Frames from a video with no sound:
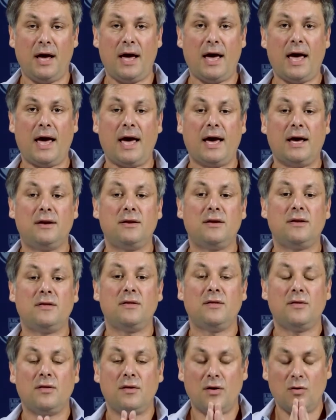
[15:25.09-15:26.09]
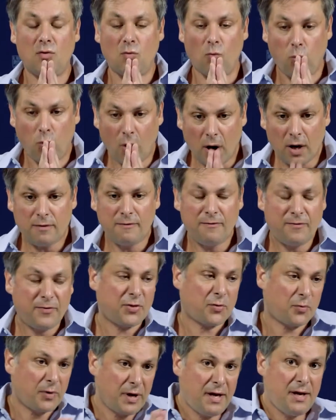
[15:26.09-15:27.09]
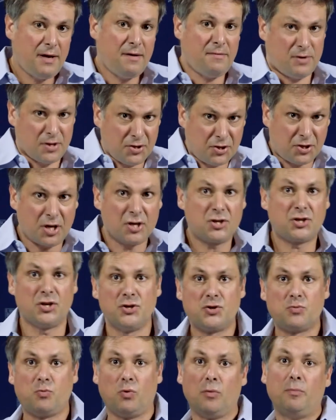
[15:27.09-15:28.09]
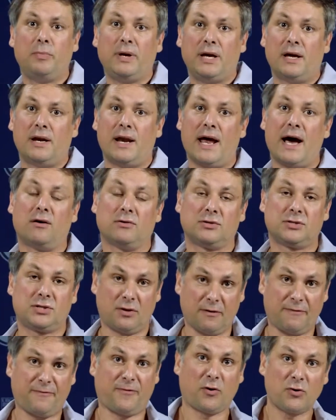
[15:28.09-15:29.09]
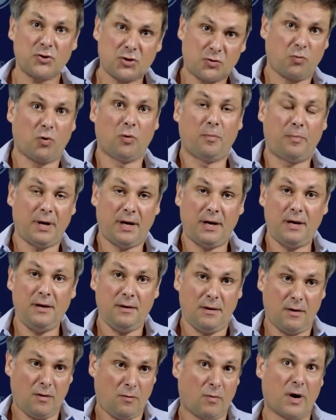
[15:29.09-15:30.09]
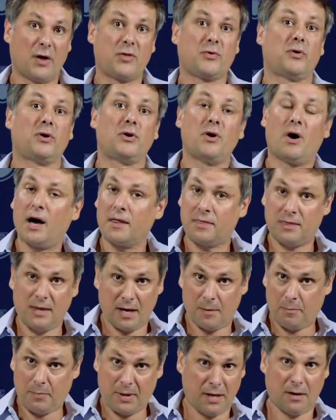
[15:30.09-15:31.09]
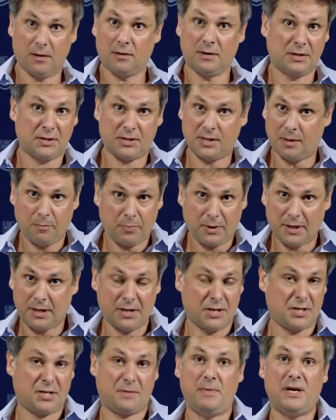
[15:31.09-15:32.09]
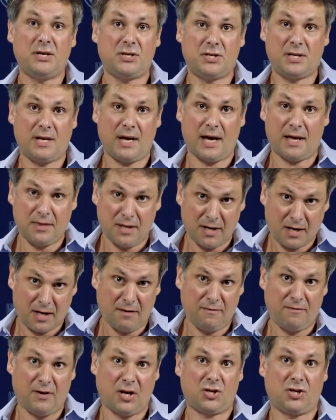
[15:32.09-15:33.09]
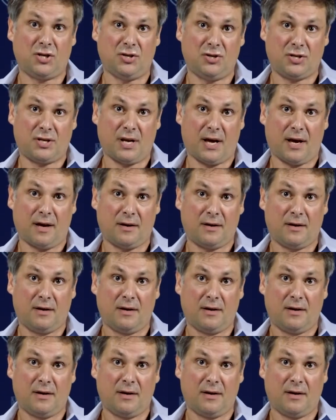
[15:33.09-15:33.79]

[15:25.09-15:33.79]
and one of three decisions will be announced. The first will be whether or not the appeal is simply dismissed and the conviction stands.